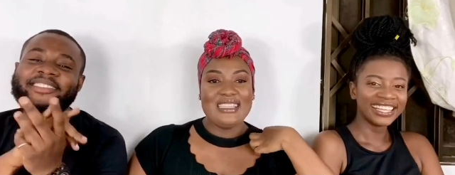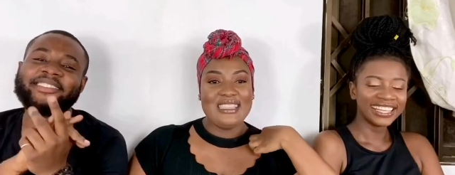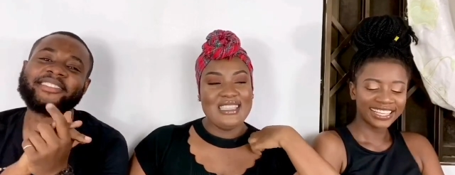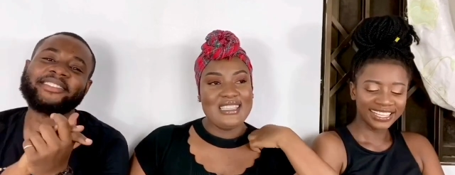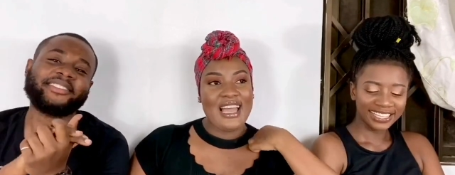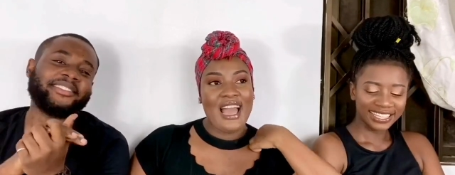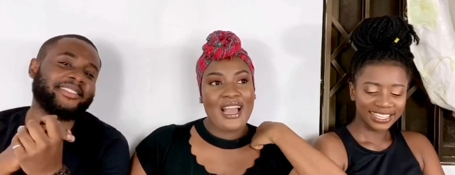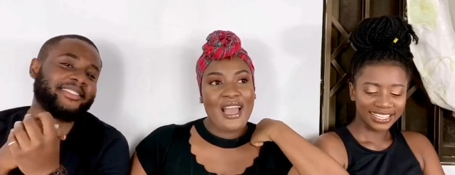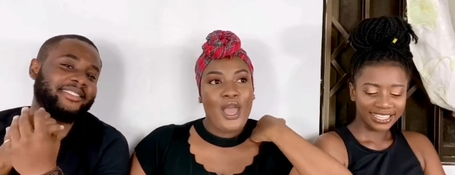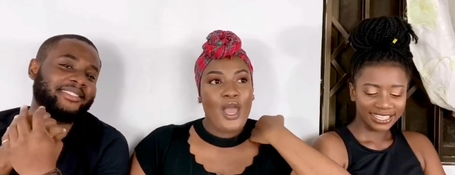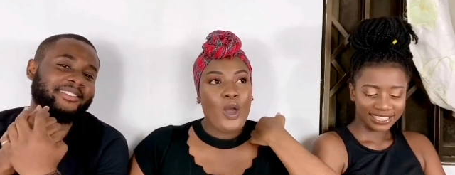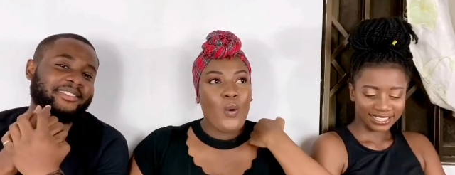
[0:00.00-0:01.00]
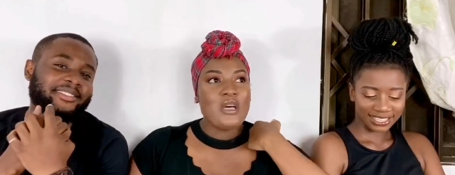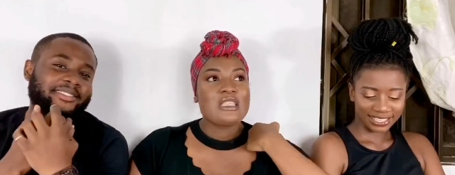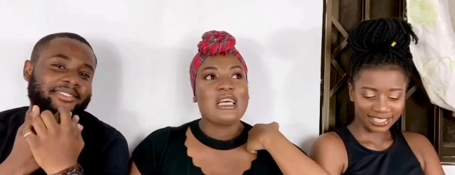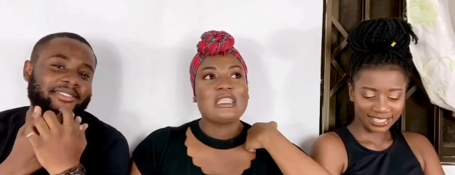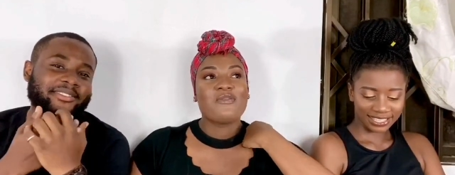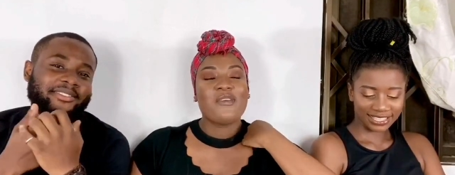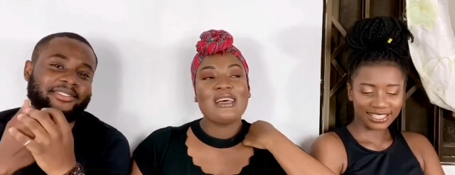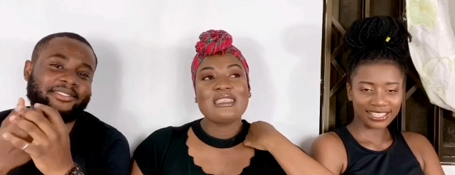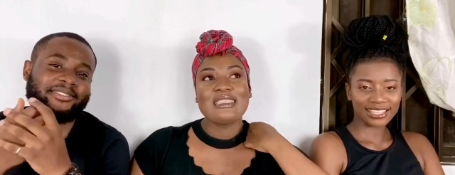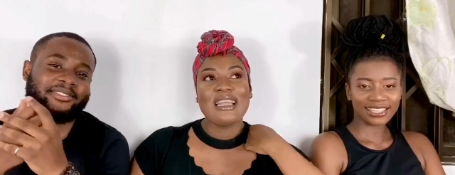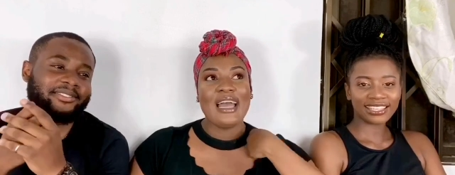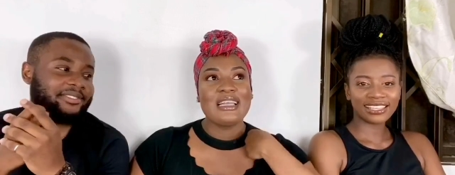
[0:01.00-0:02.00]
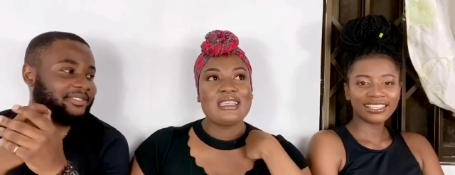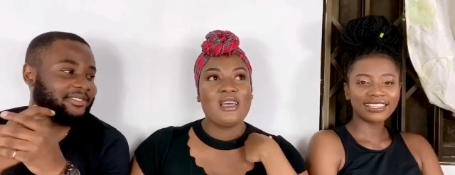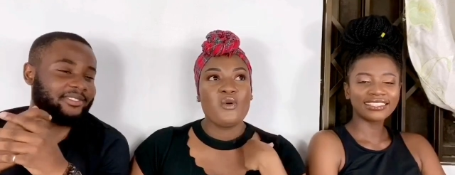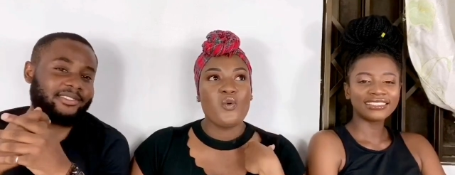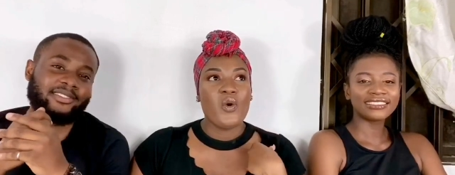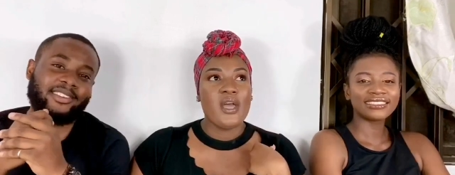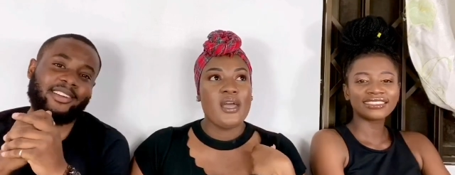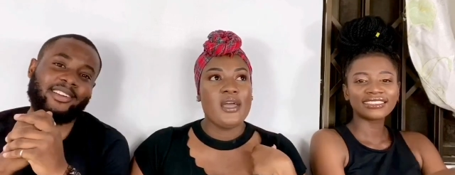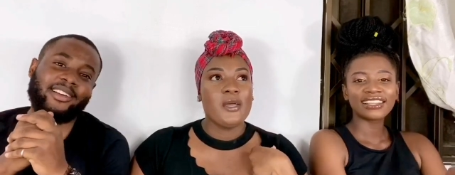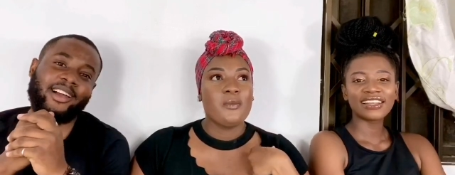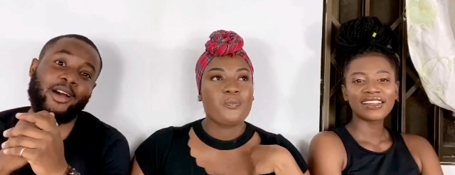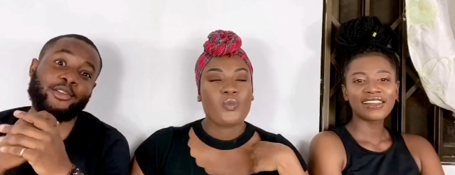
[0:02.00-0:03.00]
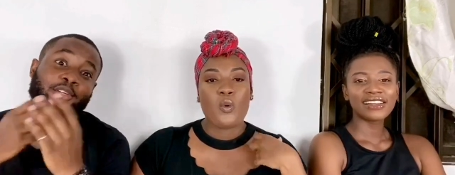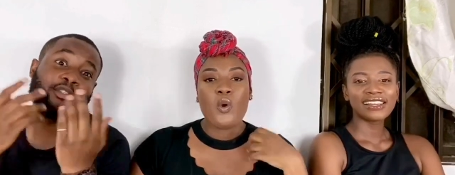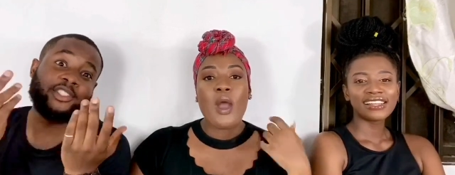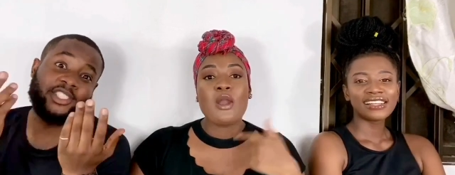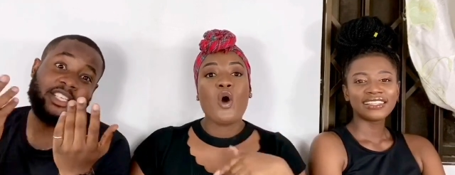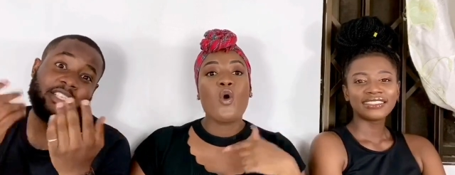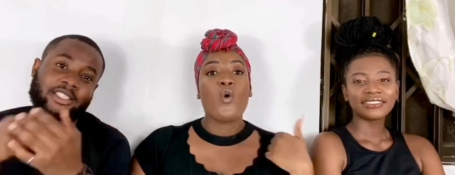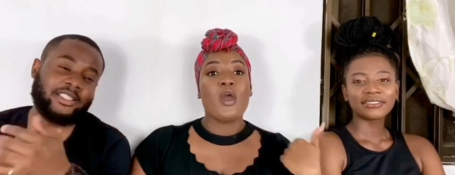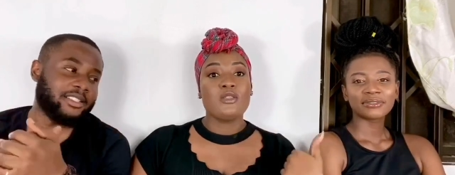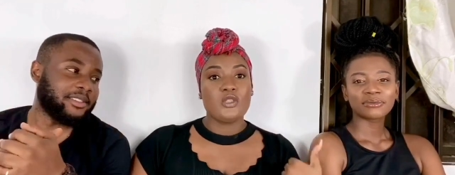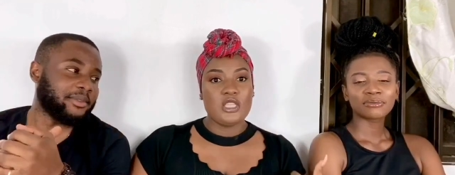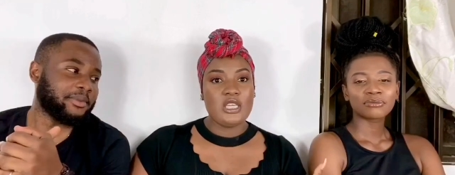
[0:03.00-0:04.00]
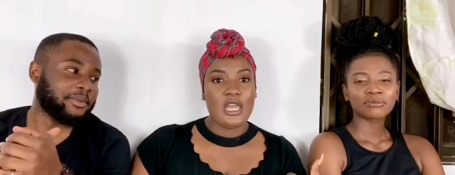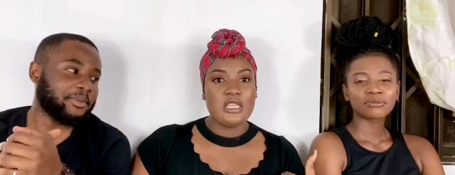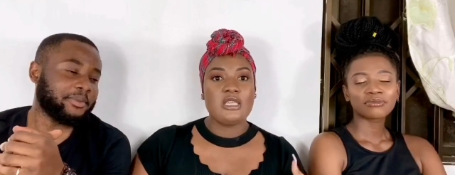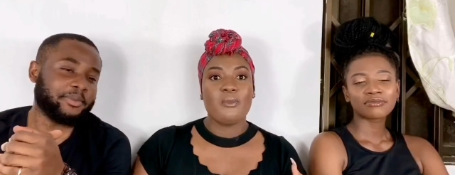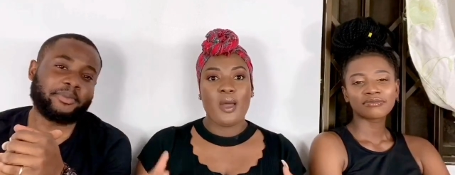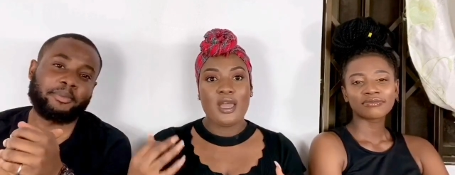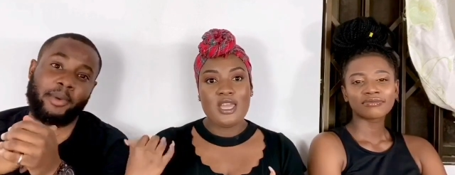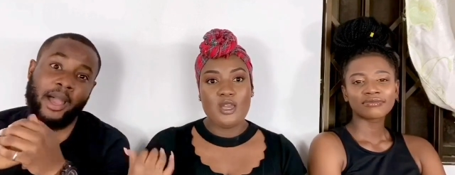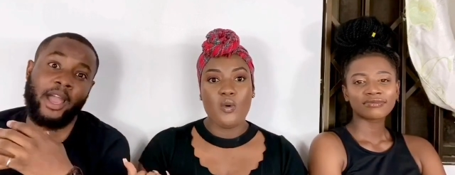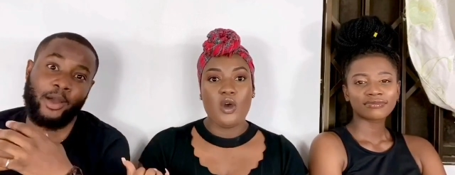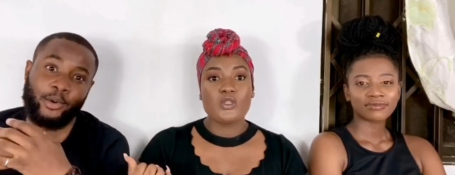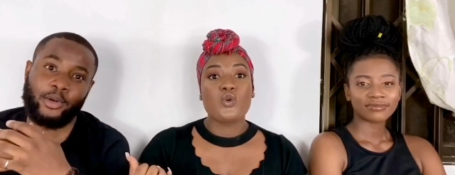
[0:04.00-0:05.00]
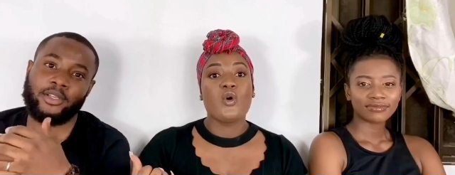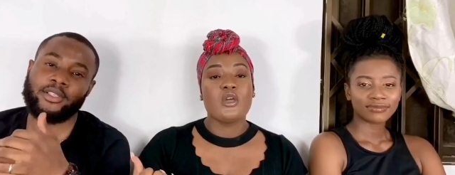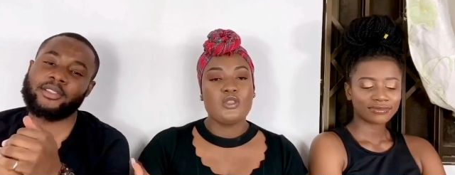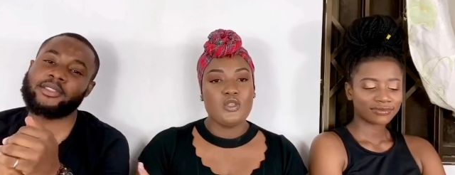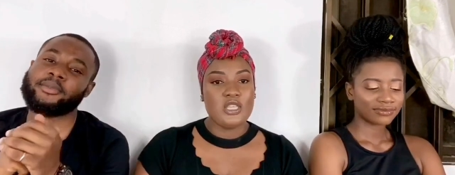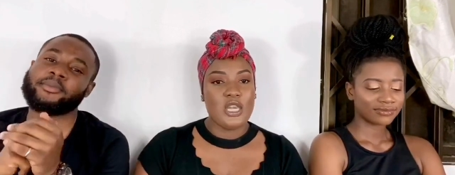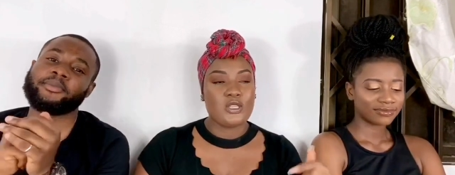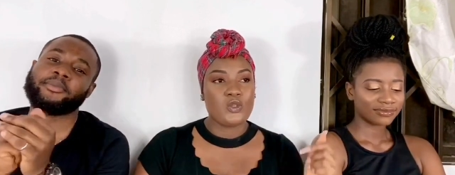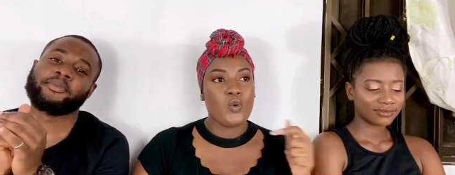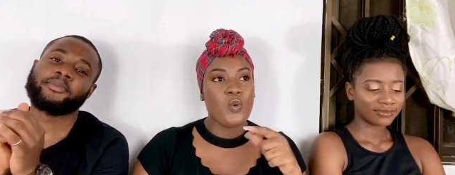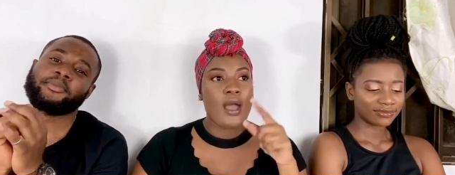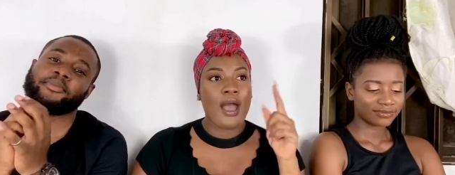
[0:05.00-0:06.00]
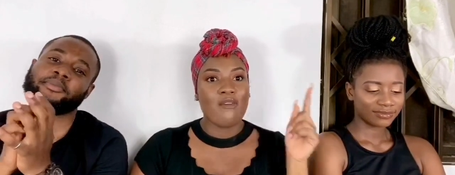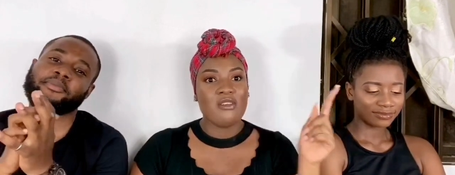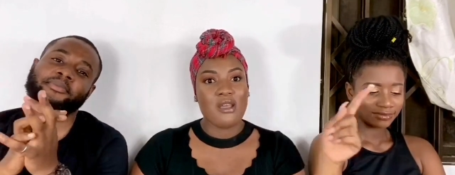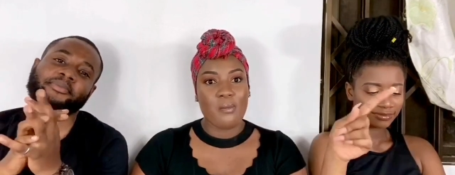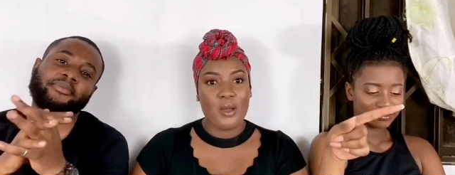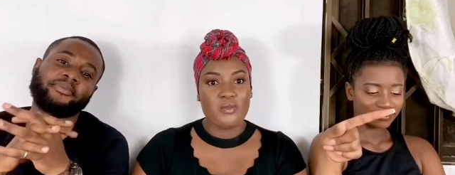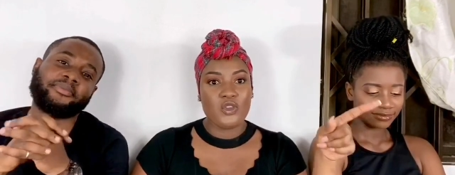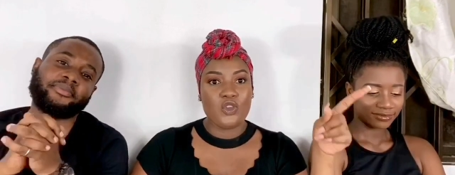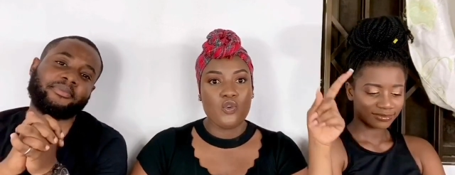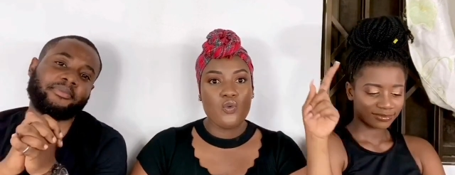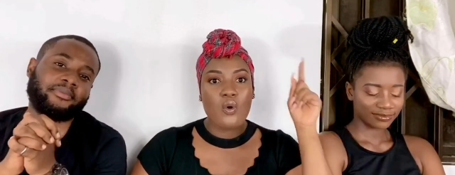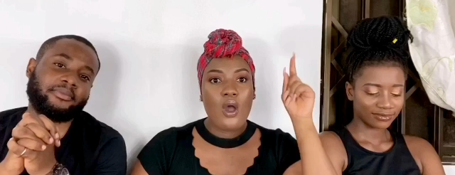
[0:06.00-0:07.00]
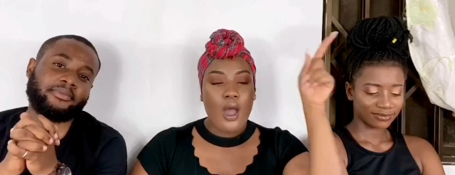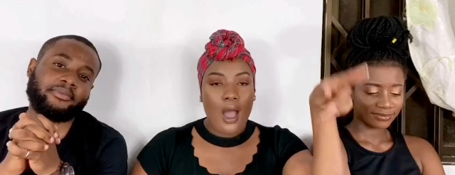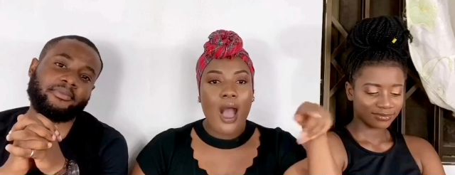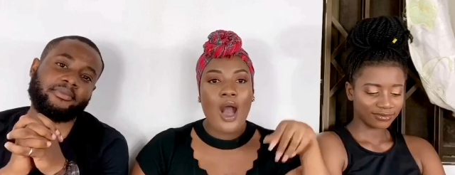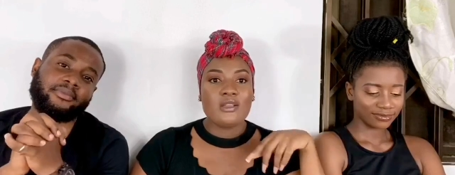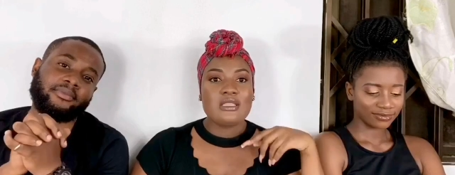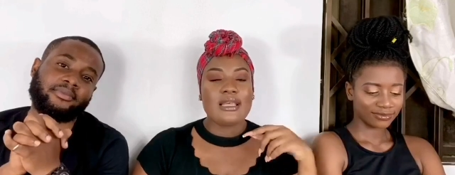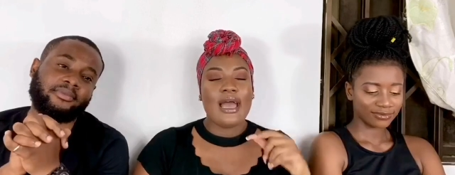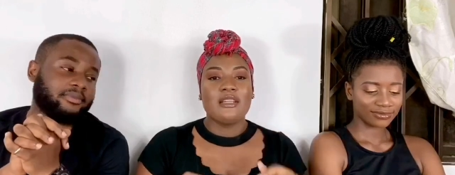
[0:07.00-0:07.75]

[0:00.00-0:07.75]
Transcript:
Speaker 1: Like, it was 31st night, and we were, we were not going to church, but he my was word. going to church. So we are having a barbecue outside.